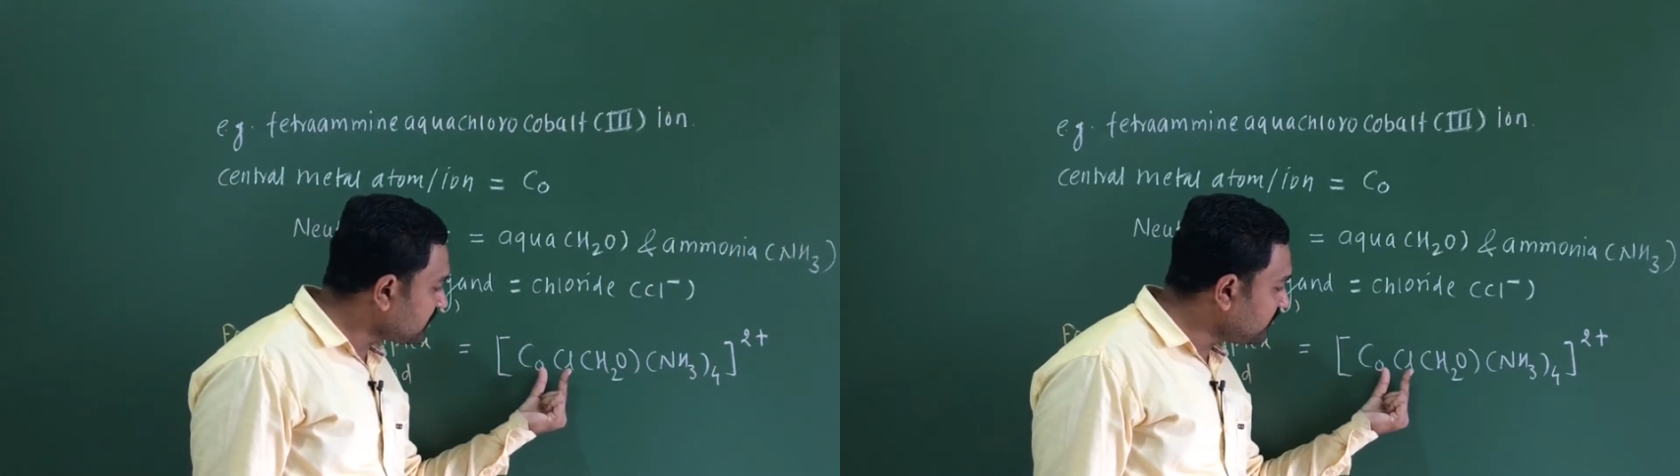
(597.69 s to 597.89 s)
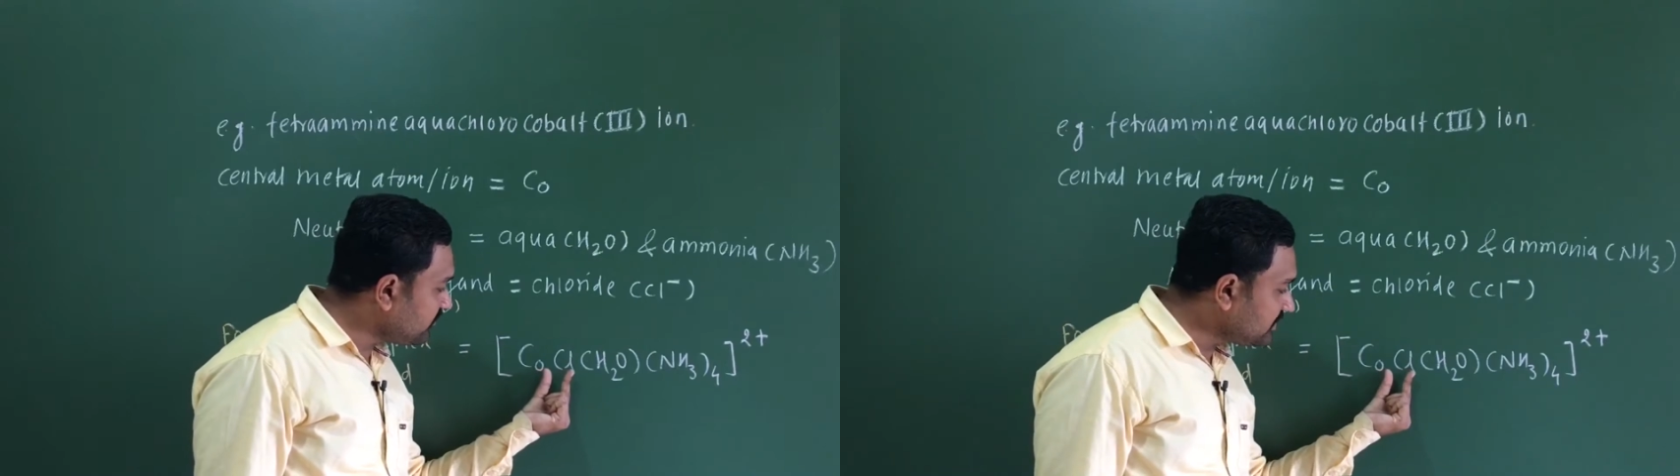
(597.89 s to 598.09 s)

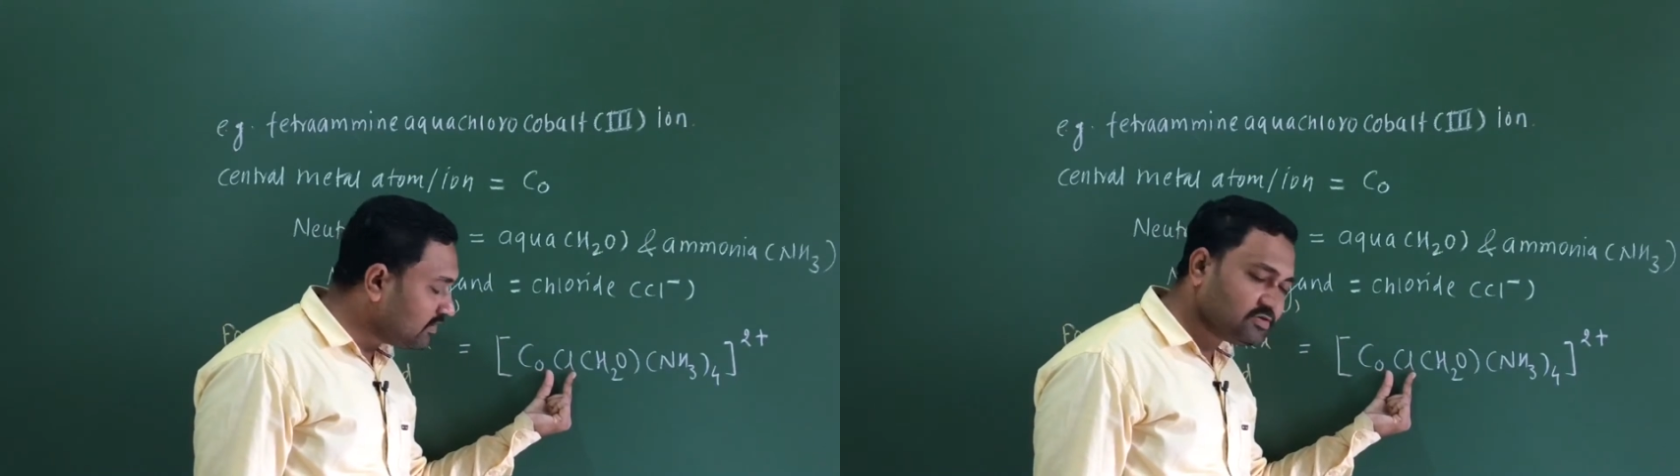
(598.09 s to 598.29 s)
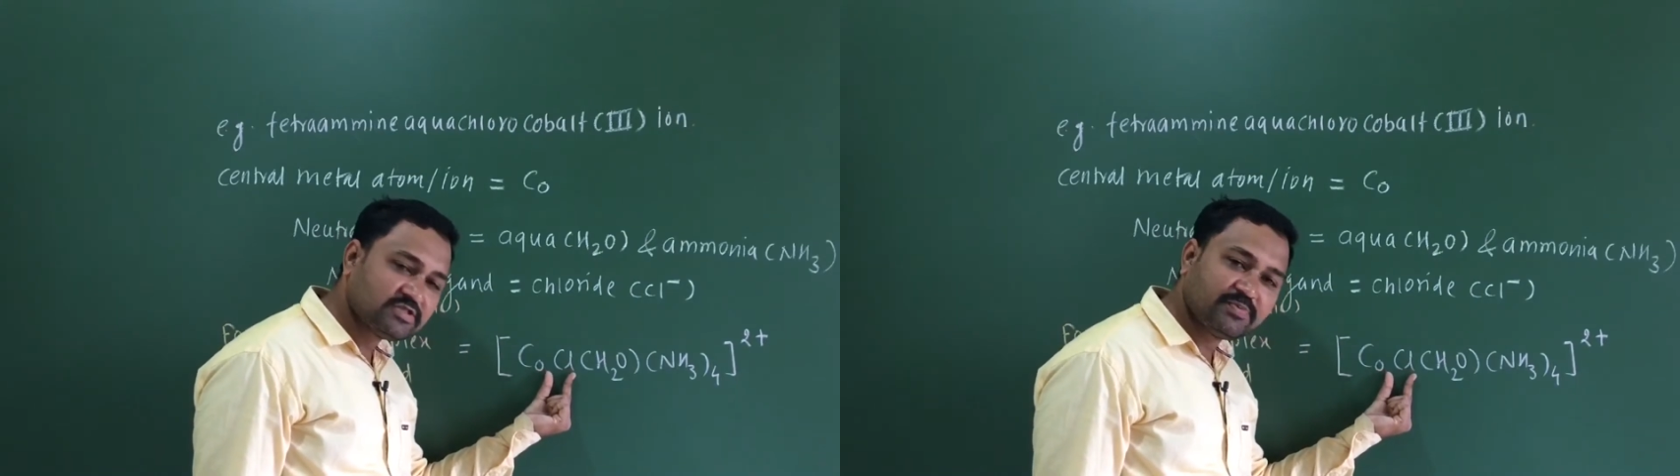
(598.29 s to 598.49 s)

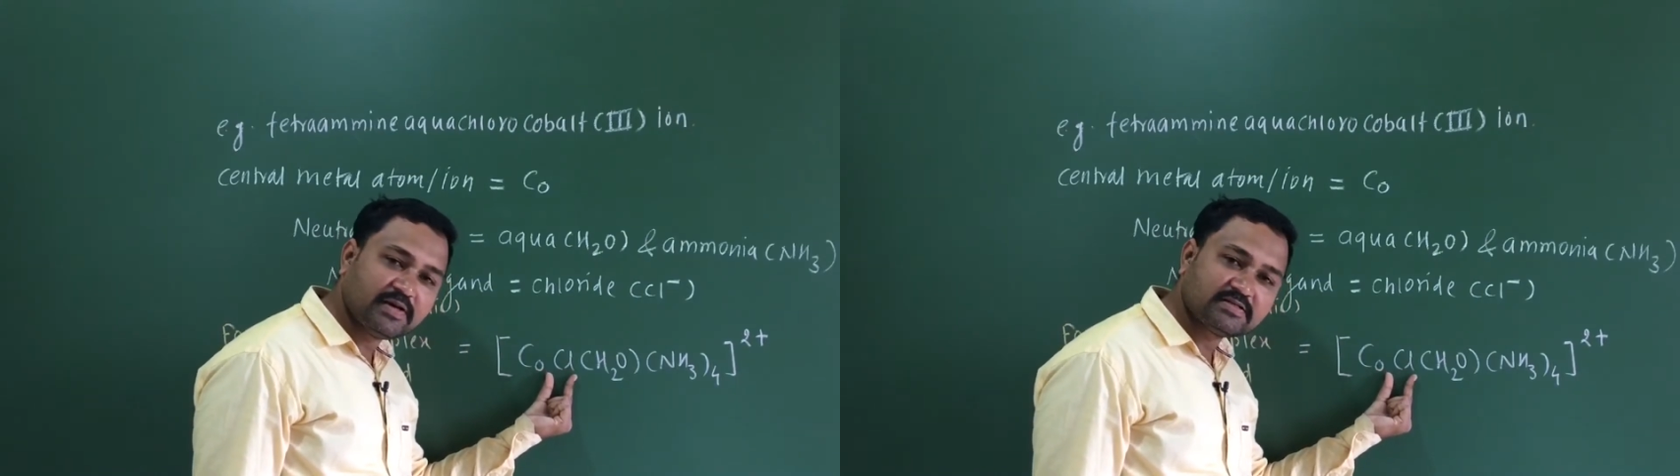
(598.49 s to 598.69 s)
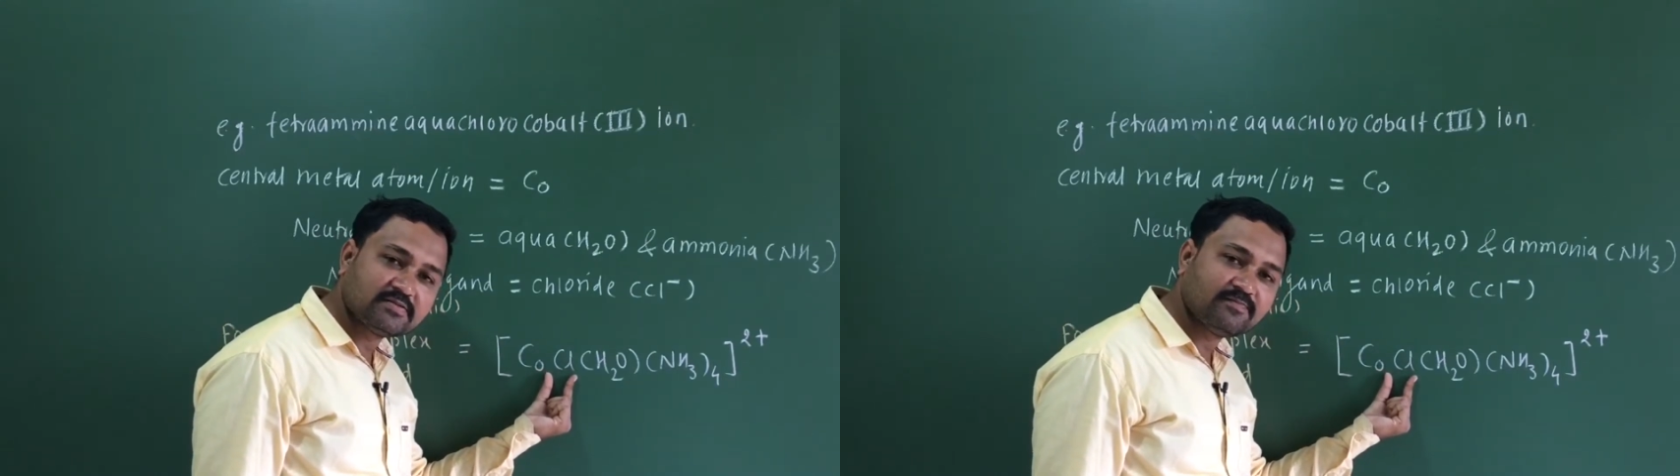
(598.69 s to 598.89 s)
without
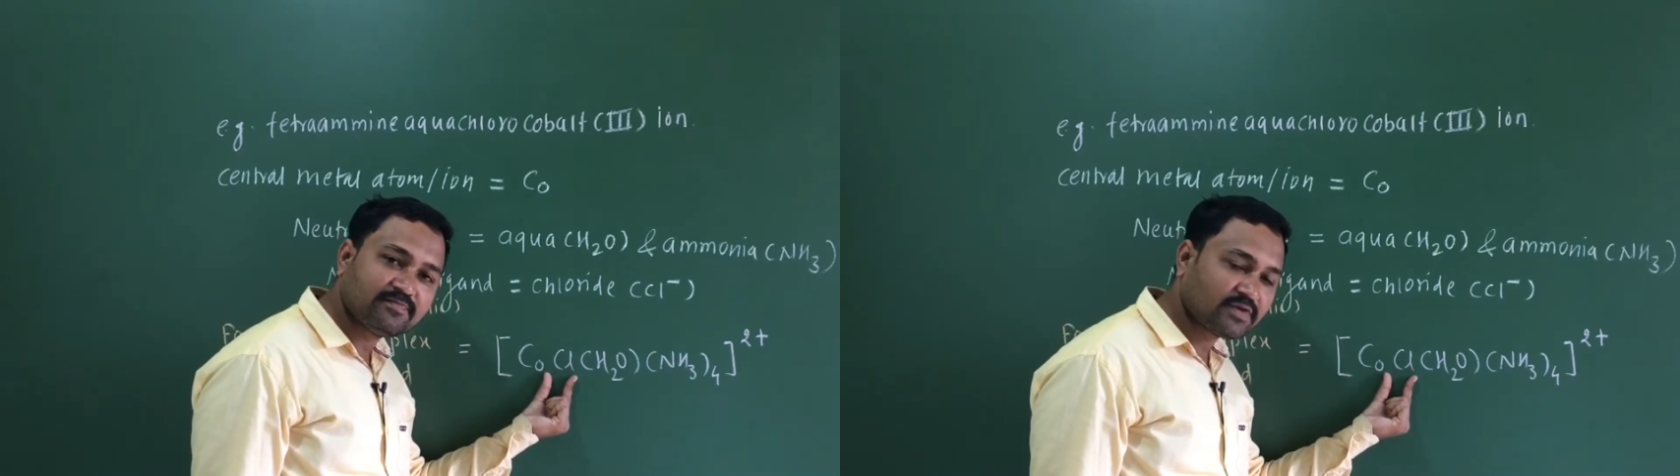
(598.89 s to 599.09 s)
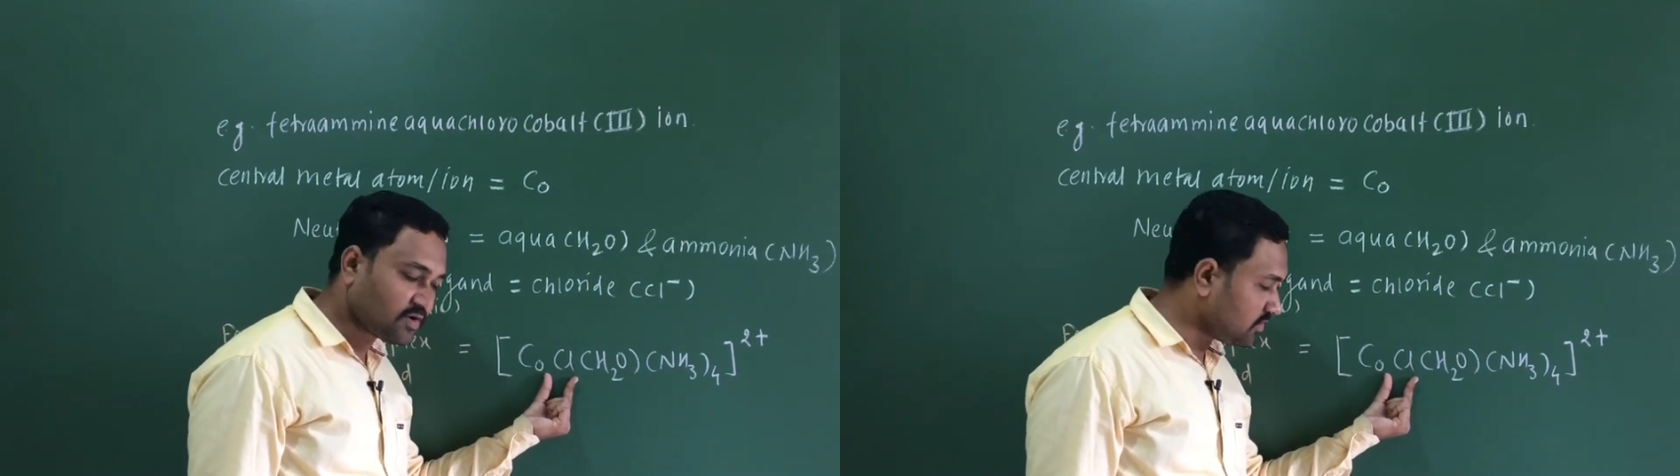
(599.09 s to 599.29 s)
space,
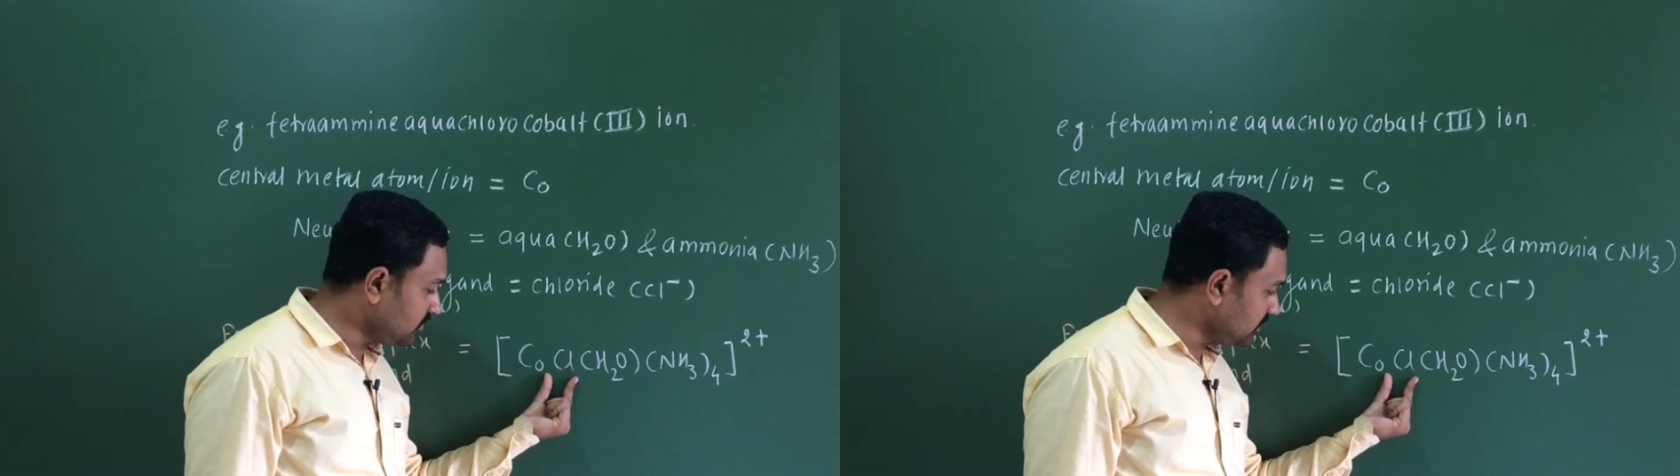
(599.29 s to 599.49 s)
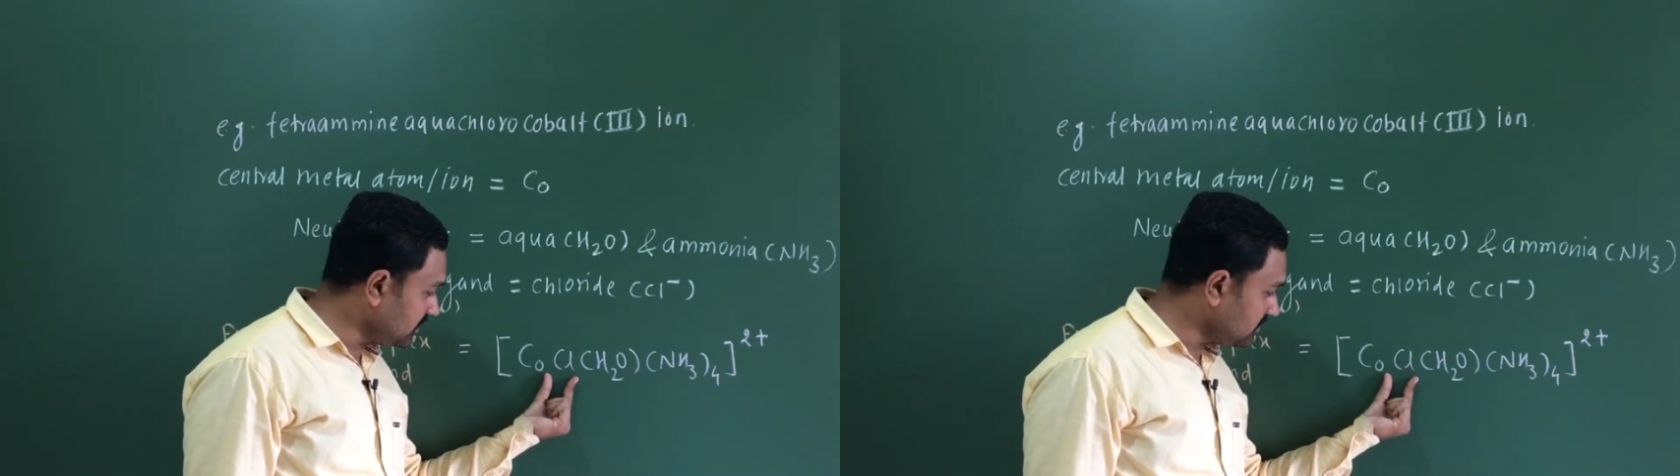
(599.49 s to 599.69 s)

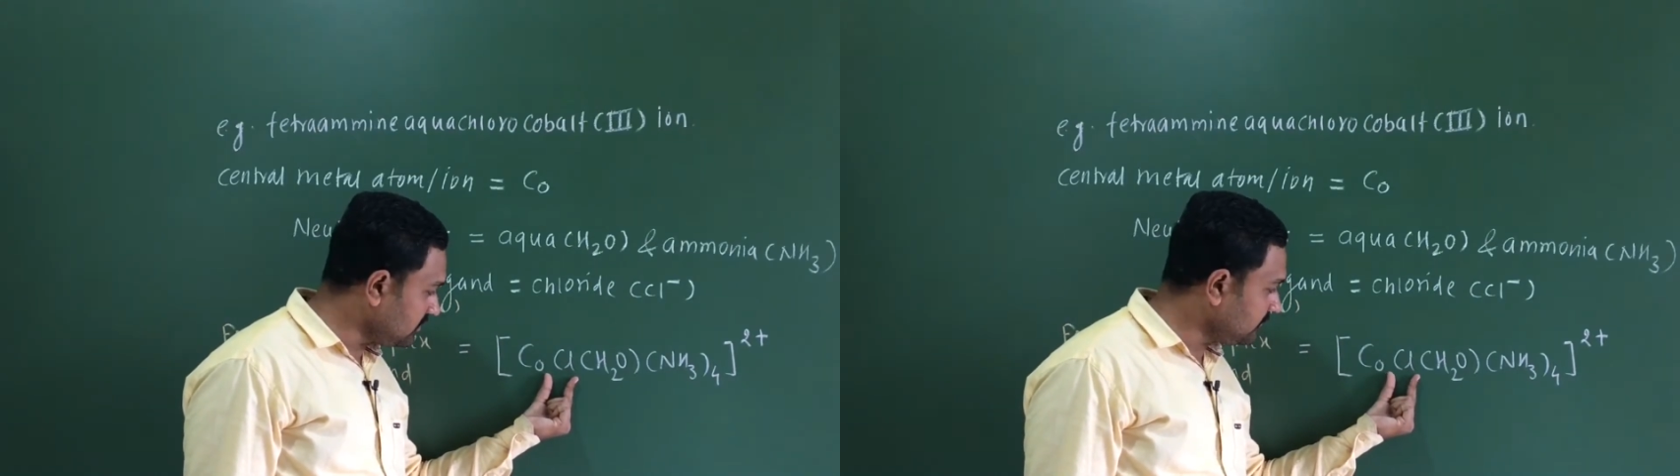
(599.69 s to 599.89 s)
chlorine,